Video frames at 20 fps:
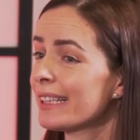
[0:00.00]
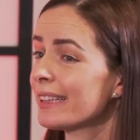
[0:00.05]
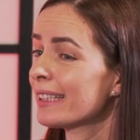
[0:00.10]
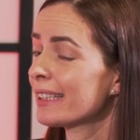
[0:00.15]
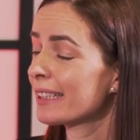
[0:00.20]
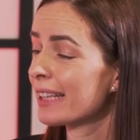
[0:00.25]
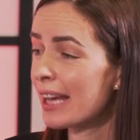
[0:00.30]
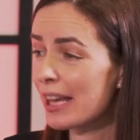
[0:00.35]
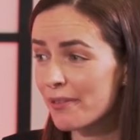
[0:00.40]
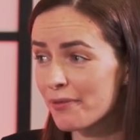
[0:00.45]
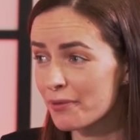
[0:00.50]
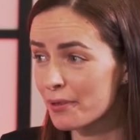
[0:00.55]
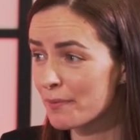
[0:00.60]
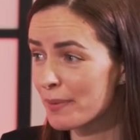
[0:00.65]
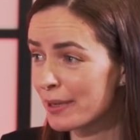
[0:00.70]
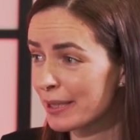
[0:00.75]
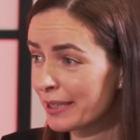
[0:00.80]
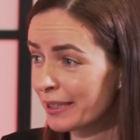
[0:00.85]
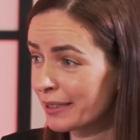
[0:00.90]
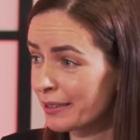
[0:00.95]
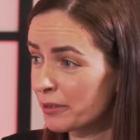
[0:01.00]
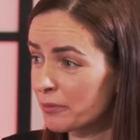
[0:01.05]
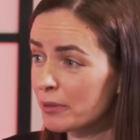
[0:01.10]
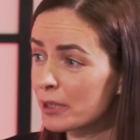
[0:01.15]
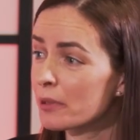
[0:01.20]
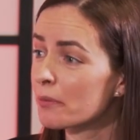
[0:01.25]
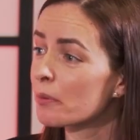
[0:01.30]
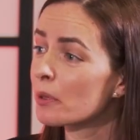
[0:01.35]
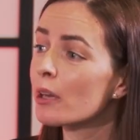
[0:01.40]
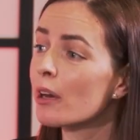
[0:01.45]
and not everybody is
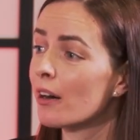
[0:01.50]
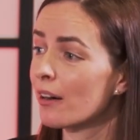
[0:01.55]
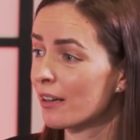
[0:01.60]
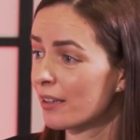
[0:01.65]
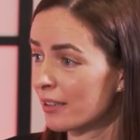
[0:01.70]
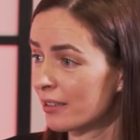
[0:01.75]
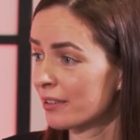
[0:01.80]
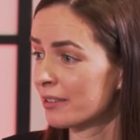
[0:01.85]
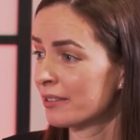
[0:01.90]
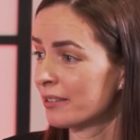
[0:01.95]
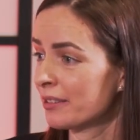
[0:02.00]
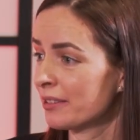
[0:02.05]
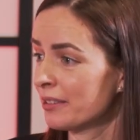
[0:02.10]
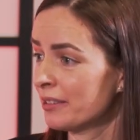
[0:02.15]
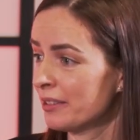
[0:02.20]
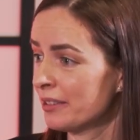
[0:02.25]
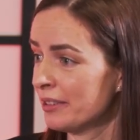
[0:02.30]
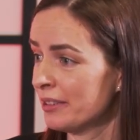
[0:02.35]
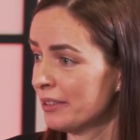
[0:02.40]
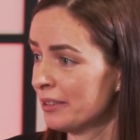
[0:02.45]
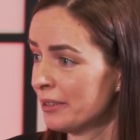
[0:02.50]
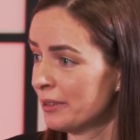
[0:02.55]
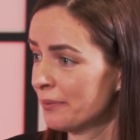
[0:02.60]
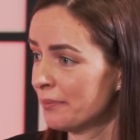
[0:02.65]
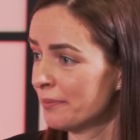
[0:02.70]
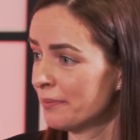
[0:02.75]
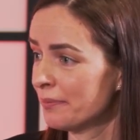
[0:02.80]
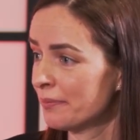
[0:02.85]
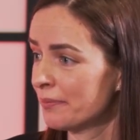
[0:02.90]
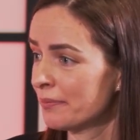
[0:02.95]
where we are.
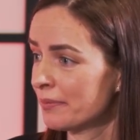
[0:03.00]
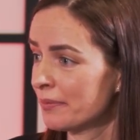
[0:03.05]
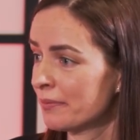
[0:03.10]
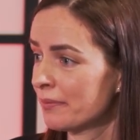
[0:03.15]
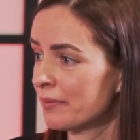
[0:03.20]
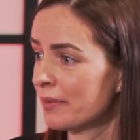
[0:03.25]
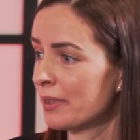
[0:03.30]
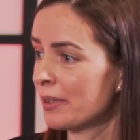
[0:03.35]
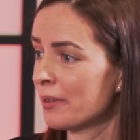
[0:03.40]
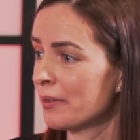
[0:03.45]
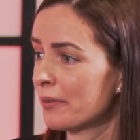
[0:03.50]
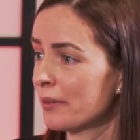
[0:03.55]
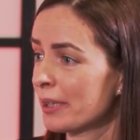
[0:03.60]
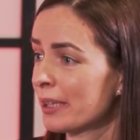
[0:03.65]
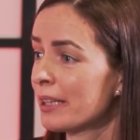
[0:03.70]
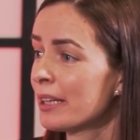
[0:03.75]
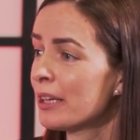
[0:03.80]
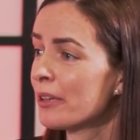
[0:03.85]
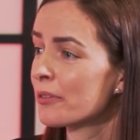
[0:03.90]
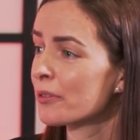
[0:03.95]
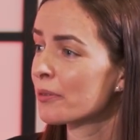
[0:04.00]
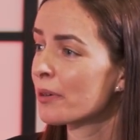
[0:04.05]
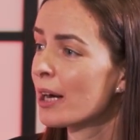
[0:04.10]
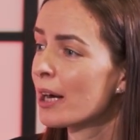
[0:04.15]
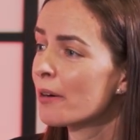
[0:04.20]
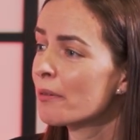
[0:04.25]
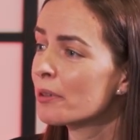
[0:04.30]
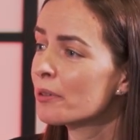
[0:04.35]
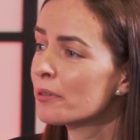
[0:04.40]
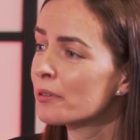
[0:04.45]
So
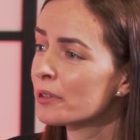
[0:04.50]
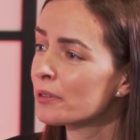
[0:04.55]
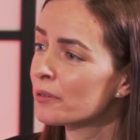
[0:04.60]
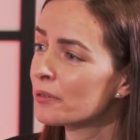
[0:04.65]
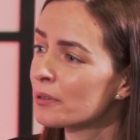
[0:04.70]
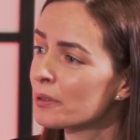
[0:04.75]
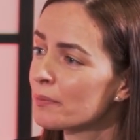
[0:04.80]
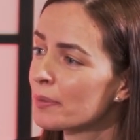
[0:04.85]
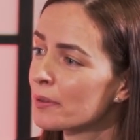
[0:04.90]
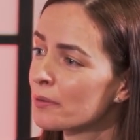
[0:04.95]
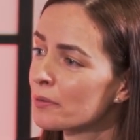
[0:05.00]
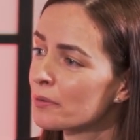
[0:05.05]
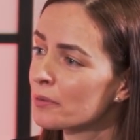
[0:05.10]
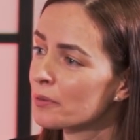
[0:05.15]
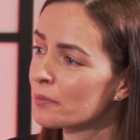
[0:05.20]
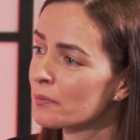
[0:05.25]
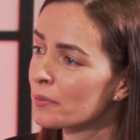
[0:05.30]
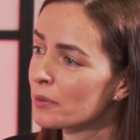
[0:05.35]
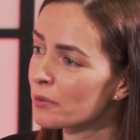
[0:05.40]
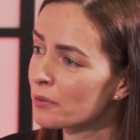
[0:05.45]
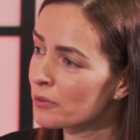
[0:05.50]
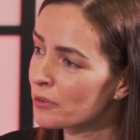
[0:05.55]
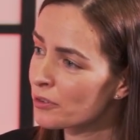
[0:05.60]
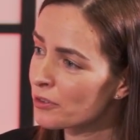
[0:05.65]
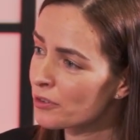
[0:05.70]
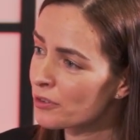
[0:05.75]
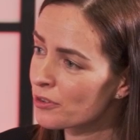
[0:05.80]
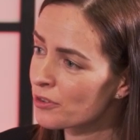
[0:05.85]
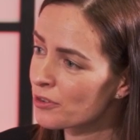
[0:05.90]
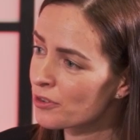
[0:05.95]
how are we going to do about those more
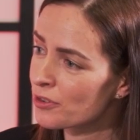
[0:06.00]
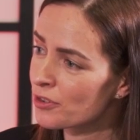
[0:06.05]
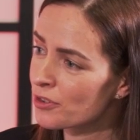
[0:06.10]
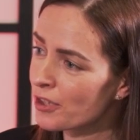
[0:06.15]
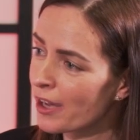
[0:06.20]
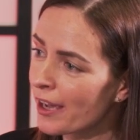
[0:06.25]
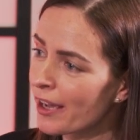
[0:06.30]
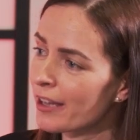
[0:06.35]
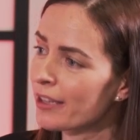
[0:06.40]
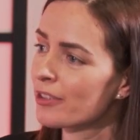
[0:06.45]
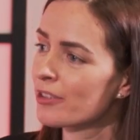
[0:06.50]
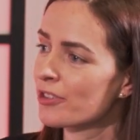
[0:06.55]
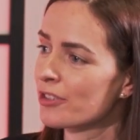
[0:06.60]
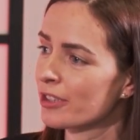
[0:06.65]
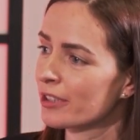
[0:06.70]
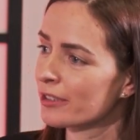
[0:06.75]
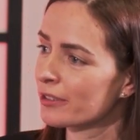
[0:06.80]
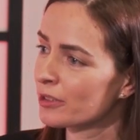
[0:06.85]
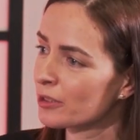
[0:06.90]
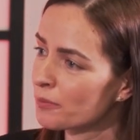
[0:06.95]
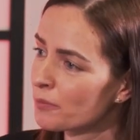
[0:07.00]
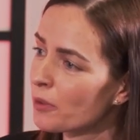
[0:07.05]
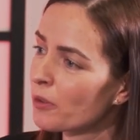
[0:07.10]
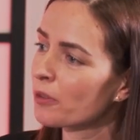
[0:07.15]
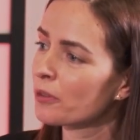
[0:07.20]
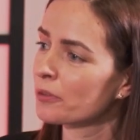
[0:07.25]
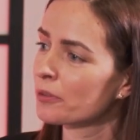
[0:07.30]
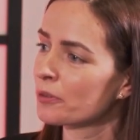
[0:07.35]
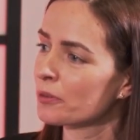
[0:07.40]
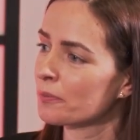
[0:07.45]
challenging,
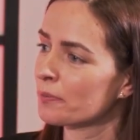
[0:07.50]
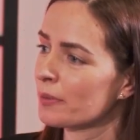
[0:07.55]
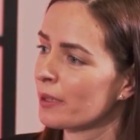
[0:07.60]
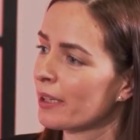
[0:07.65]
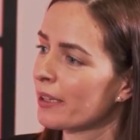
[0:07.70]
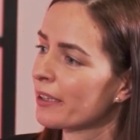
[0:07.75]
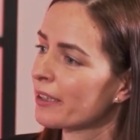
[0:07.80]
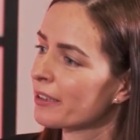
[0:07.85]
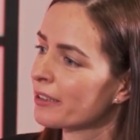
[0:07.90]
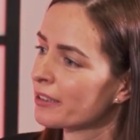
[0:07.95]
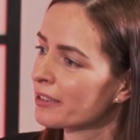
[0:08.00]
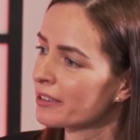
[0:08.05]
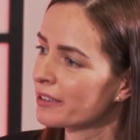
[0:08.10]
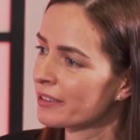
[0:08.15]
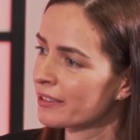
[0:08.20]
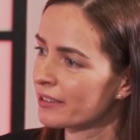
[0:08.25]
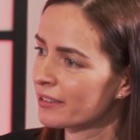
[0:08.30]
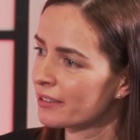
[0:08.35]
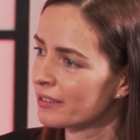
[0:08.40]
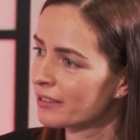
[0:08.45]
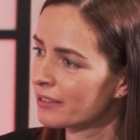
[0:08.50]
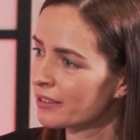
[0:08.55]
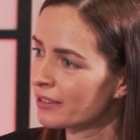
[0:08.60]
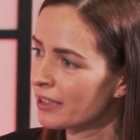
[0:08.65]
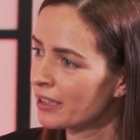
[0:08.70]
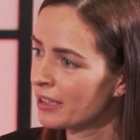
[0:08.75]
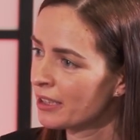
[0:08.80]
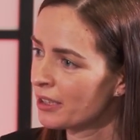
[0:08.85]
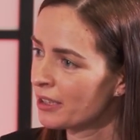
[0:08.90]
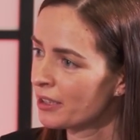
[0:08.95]
smaller suppliers?
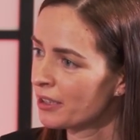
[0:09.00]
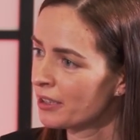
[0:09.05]
And